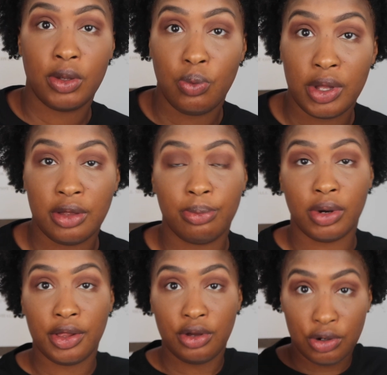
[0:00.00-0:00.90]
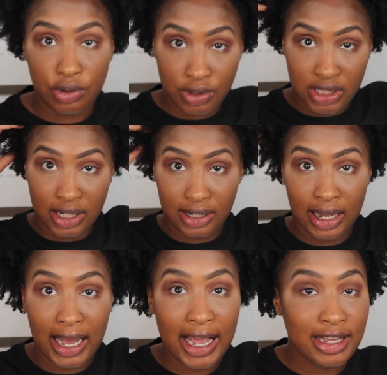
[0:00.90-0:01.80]
with a brother who's in
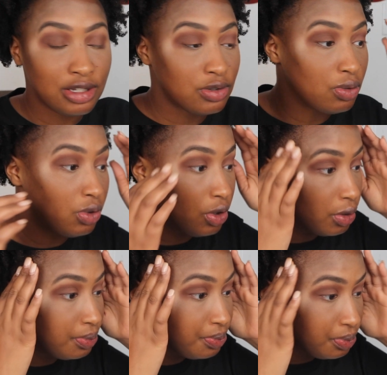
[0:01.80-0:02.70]
high school,